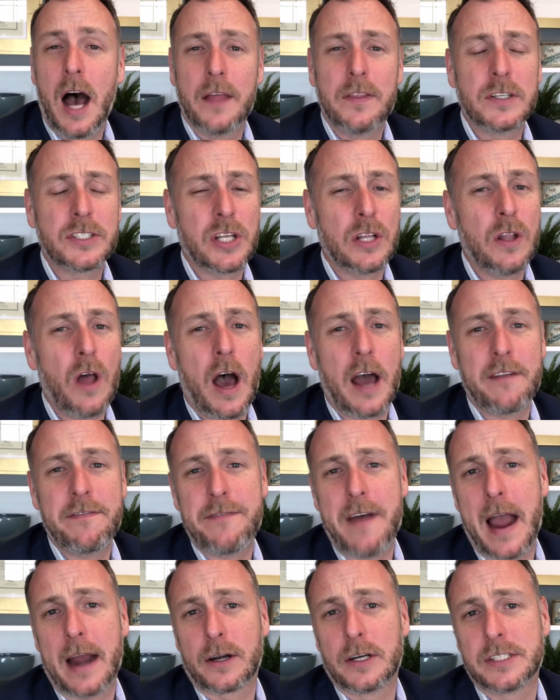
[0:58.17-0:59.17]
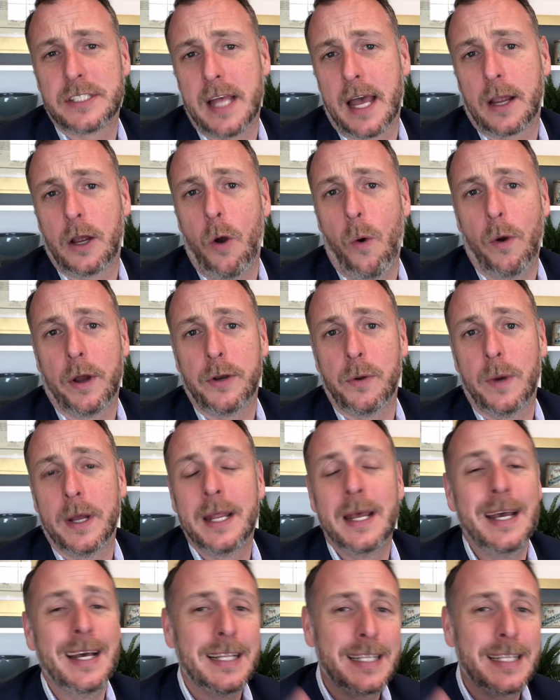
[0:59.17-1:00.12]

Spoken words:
There's a lot of factors that go into it.